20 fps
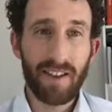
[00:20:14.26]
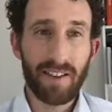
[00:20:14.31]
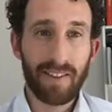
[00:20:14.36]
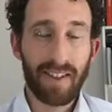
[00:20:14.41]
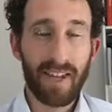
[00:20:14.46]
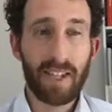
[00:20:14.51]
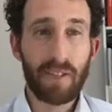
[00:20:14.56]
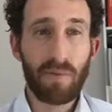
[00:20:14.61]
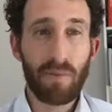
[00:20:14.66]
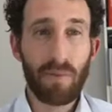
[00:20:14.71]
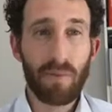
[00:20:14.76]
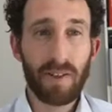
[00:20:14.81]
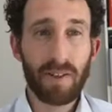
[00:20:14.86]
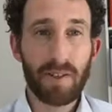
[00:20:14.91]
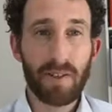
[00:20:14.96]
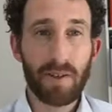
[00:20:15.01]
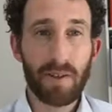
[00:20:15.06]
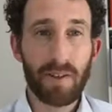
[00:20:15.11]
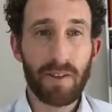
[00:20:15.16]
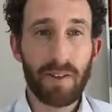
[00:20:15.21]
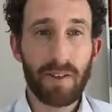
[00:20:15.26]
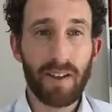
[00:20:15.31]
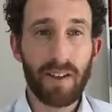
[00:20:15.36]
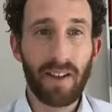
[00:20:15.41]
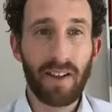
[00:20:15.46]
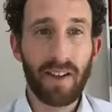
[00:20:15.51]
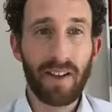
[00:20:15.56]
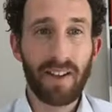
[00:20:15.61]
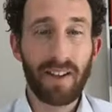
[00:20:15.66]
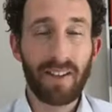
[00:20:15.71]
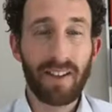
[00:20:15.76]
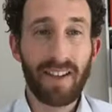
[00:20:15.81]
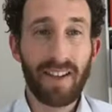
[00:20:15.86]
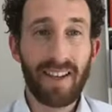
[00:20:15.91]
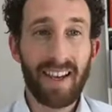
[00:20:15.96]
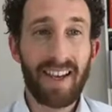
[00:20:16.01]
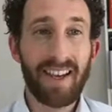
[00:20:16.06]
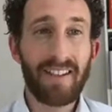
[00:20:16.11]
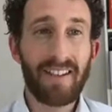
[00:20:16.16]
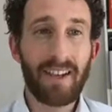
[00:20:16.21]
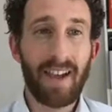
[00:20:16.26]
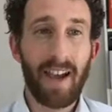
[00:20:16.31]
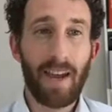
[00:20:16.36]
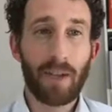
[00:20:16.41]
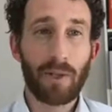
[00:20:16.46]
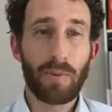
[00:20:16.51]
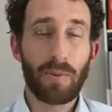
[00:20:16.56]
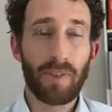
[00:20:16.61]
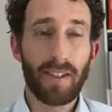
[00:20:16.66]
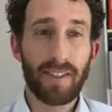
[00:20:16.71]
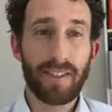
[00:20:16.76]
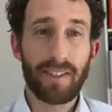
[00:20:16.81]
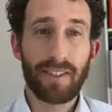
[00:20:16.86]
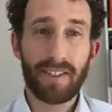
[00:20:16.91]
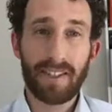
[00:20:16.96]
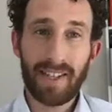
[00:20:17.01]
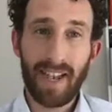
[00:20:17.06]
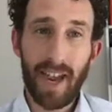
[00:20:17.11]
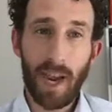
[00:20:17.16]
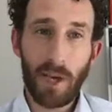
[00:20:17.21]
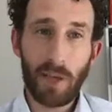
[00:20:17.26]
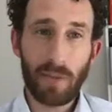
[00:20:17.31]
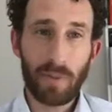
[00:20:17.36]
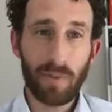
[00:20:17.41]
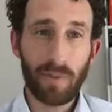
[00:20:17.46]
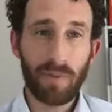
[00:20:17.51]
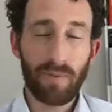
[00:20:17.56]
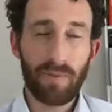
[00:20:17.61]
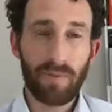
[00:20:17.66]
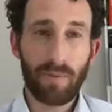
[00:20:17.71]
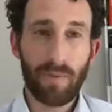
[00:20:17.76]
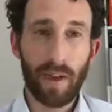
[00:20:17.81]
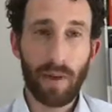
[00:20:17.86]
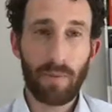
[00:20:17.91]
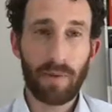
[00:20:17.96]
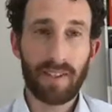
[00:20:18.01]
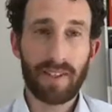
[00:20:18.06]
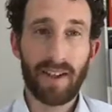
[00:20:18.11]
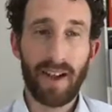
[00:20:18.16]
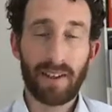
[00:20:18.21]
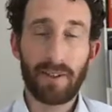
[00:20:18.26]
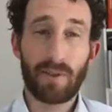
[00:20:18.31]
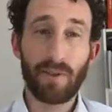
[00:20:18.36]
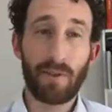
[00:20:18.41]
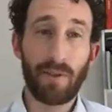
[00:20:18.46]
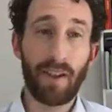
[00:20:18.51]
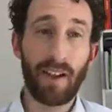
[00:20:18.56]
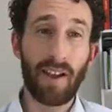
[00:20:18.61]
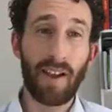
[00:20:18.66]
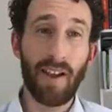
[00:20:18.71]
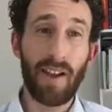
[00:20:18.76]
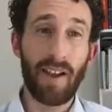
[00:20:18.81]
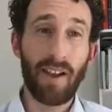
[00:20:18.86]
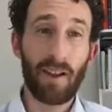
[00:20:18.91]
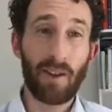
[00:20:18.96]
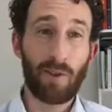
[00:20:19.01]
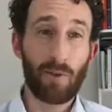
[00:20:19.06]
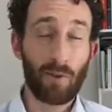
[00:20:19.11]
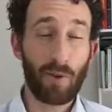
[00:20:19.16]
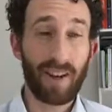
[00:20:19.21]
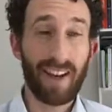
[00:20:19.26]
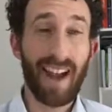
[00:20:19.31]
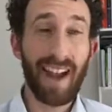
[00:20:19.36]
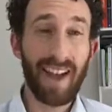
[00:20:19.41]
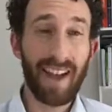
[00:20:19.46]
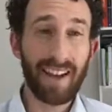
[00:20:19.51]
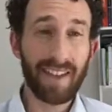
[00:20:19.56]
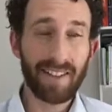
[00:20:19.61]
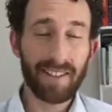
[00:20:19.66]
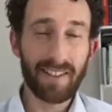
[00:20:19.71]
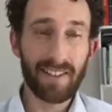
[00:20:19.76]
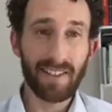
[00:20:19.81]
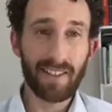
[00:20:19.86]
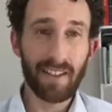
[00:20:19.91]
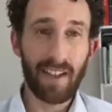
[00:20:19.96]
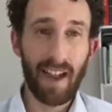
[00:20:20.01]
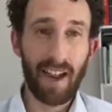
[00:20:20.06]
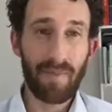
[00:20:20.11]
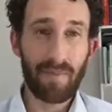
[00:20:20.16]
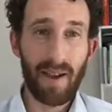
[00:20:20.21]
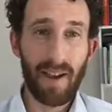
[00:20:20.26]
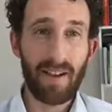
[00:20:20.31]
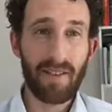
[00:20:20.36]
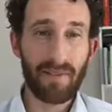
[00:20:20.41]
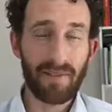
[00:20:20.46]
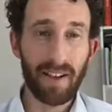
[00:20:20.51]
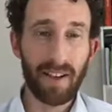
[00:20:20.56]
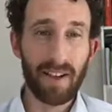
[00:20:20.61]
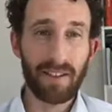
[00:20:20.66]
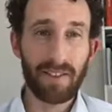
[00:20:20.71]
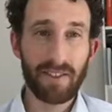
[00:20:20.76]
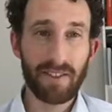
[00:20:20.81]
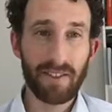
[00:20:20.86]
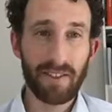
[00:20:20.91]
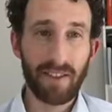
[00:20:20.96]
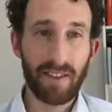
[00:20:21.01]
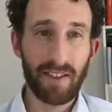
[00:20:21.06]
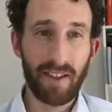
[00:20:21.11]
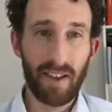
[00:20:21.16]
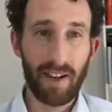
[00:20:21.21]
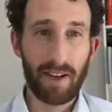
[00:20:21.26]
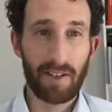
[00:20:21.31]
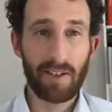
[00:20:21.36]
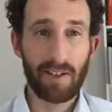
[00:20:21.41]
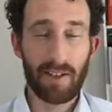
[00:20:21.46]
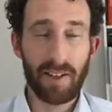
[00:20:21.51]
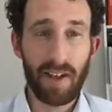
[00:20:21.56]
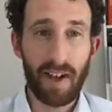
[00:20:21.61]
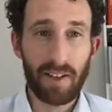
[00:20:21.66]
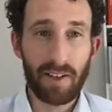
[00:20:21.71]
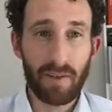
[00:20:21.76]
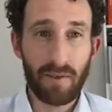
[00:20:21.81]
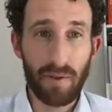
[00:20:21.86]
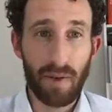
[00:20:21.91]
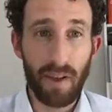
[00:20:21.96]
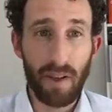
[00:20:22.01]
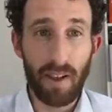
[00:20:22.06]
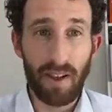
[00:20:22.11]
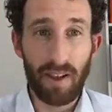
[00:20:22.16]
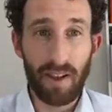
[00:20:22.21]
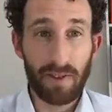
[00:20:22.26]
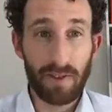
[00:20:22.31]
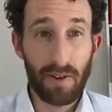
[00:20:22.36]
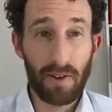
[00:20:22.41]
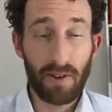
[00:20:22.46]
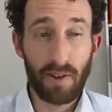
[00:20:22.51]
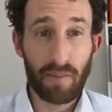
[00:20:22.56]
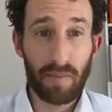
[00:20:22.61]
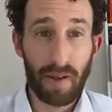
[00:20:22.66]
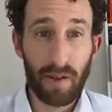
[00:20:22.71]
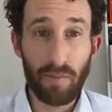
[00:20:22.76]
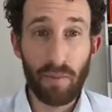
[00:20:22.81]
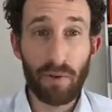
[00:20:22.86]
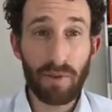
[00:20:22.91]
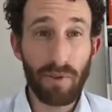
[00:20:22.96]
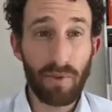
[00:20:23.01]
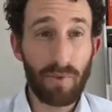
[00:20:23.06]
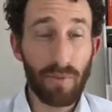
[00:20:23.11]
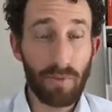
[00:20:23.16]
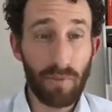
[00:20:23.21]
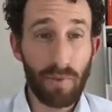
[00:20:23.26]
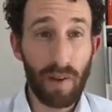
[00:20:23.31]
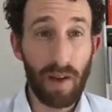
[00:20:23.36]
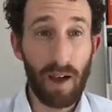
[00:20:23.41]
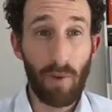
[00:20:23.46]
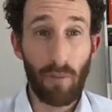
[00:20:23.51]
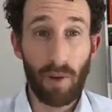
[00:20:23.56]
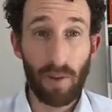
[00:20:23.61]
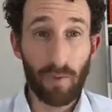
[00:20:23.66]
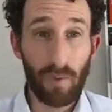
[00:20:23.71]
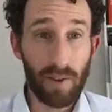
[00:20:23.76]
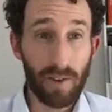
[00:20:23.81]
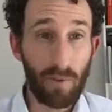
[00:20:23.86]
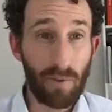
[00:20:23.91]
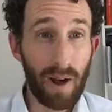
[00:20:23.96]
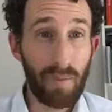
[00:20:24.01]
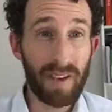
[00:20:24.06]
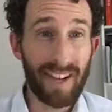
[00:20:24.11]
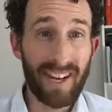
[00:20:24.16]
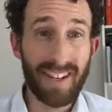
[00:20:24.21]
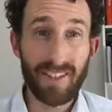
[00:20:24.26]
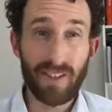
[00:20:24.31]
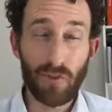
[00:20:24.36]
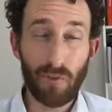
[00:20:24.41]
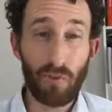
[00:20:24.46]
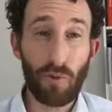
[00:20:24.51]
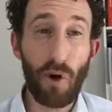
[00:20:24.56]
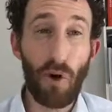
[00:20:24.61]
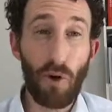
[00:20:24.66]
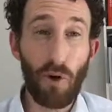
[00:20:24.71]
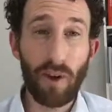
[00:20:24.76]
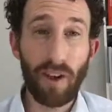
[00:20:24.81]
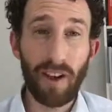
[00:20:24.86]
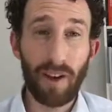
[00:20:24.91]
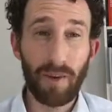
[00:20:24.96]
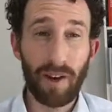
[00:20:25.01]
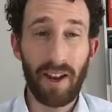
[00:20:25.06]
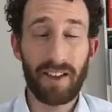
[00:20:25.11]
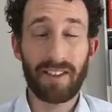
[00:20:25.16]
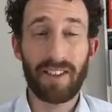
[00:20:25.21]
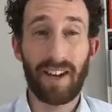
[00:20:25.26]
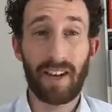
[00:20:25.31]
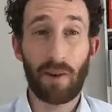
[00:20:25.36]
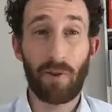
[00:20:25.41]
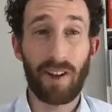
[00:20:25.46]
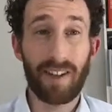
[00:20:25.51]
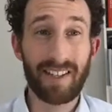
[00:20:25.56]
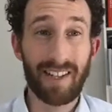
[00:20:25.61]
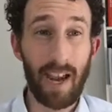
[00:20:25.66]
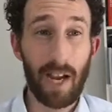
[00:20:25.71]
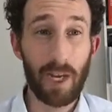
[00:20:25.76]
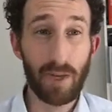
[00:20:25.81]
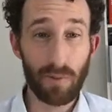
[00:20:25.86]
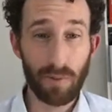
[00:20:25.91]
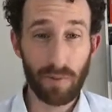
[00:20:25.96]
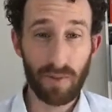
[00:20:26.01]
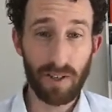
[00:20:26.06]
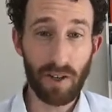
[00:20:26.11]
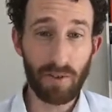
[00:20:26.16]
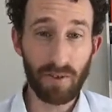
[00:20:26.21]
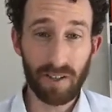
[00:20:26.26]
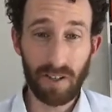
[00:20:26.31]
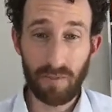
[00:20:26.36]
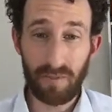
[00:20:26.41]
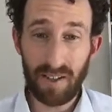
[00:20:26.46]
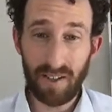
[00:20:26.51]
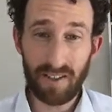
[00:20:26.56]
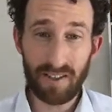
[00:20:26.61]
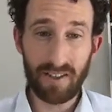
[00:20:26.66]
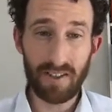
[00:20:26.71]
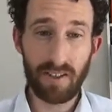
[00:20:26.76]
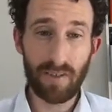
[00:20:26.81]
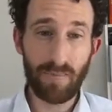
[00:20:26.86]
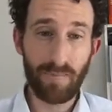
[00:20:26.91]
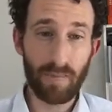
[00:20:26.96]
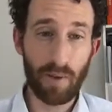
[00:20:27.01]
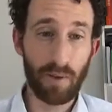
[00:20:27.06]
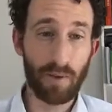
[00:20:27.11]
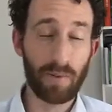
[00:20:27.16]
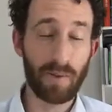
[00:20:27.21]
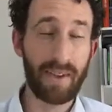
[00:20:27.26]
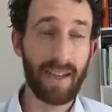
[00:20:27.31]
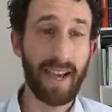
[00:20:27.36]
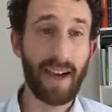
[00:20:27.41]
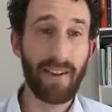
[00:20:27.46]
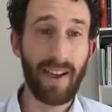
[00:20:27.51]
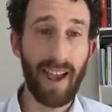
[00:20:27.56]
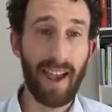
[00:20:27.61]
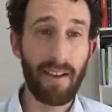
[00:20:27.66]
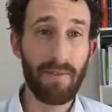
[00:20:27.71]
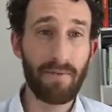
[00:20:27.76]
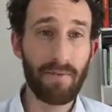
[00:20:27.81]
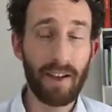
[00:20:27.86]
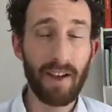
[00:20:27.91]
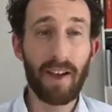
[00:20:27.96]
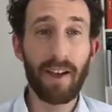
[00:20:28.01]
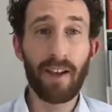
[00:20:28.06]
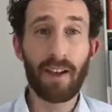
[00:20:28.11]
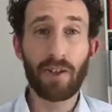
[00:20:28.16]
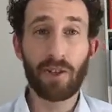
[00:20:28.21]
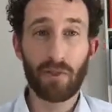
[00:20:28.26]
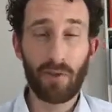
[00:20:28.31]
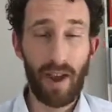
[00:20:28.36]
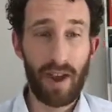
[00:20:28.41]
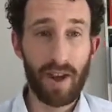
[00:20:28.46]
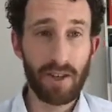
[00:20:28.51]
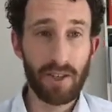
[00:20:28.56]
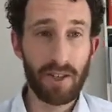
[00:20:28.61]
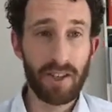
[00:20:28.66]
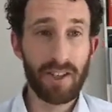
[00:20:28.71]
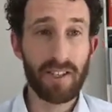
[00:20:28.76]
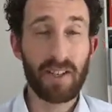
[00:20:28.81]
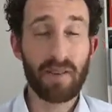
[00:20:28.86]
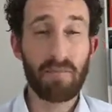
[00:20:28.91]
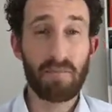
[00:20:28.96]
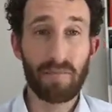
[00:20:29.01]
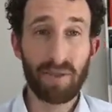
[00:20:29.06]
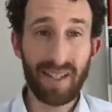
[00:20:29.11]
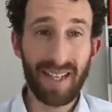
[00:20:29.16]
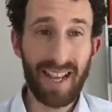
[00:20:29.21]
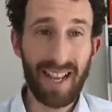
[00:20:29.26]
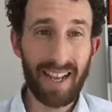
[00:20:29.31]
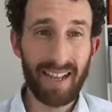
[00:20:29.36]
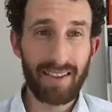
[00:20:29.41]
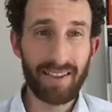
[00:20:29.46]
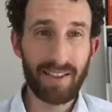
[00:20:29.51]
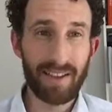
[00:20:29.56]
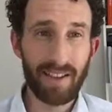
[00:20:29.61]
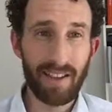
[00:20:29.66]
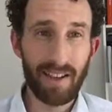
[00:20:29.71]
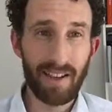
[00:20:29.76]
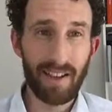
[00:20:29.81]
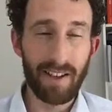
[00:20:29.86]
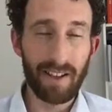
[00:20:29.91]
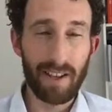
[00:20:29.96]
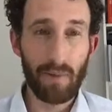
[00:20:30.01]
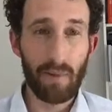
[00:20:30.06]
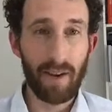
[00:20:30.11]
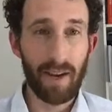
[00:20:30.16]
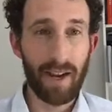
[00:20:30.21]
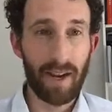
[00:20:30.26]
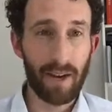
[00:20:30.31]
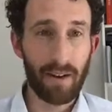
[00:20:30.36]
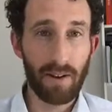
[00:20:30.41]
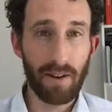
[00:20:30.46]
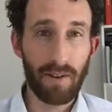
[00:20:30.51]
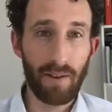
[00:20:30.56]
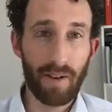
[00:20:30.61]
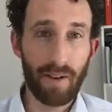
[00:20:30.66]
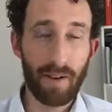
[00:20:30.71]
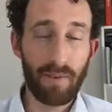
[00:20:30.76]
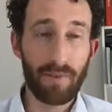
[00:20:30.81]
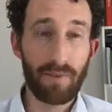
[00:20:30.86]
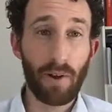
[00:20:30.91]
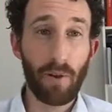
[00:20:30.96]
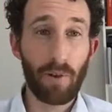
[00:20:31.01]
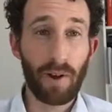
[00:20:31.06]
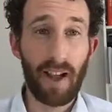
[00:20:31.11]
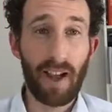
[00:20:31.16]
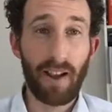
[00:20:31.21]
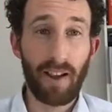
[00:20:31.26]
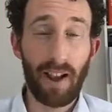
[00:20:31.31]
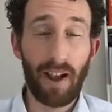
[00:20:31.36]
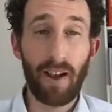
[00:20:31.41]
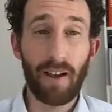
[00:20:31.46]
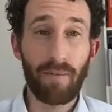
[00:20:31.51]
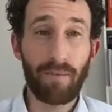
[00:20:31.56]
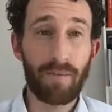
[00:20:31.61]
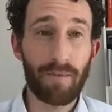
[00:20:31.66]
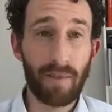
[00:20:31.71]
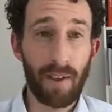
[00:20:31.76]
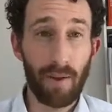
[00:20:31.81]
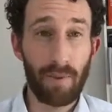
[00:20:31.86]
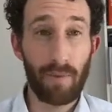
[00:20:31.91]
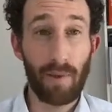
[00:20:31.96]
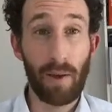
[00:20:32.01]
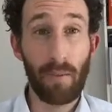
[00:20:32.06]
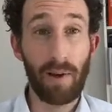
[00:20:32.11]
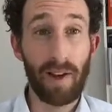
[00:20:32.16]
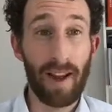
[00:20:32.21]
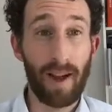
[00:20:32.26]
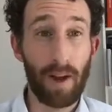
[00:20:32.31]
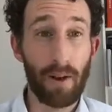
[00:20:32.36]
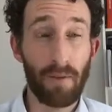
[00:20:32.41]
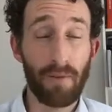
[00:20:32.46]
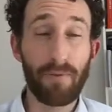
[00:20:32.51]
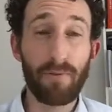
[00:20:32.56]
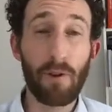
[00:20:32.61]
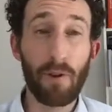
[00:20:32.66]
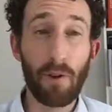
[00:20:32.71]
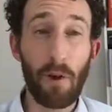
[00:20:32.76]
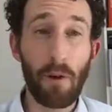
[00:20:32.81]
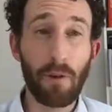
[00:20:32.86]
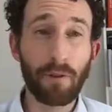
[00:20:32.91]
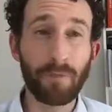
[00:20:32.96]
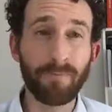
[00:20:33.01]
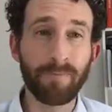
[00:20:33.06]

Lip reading: that's when we turn the intangible into the tangible. We start to create and manifest and actually start to, so to speak, put the where the rubber hits the road. We now start to create tangible results in a business because we now have strategies and plans that we're now going to that we're now going to follow.